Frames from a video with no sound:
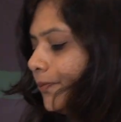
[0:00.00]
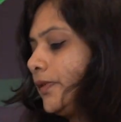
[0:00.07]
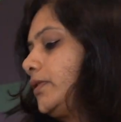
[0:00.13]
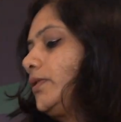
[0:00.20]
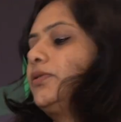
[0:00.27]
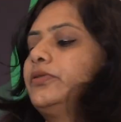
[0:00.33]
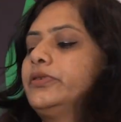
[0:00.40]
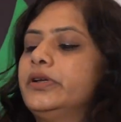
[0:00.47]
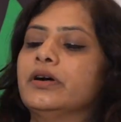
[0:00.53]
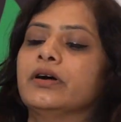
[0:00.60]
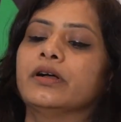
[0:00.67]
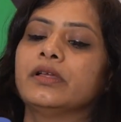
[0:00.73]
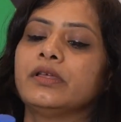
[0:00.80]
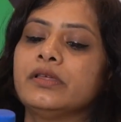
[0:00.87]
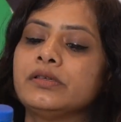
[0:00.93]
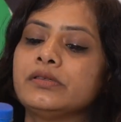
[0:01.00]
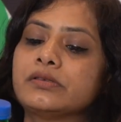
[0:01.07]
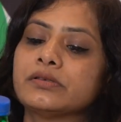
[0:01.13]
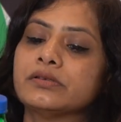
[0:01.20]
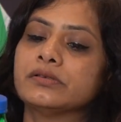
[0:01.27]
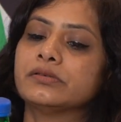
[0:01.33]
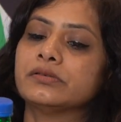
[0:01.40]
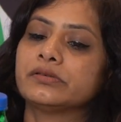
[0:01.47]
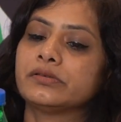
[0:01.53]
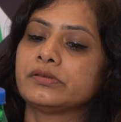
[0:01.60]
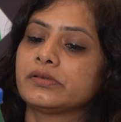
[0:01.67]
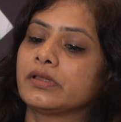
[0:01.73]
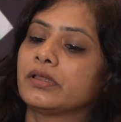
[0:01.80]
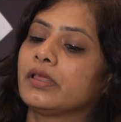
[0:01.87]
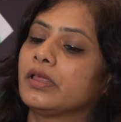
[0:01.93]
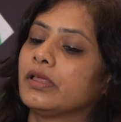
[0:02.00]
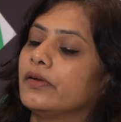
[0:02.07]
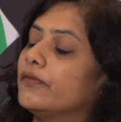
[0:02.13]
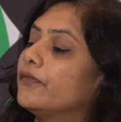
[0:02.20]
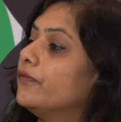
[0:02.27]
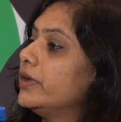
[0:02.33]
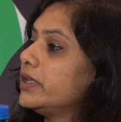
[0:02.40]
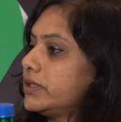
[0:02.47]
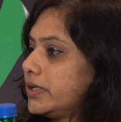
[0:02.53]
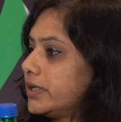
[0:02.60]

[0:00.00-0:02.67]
So here. So which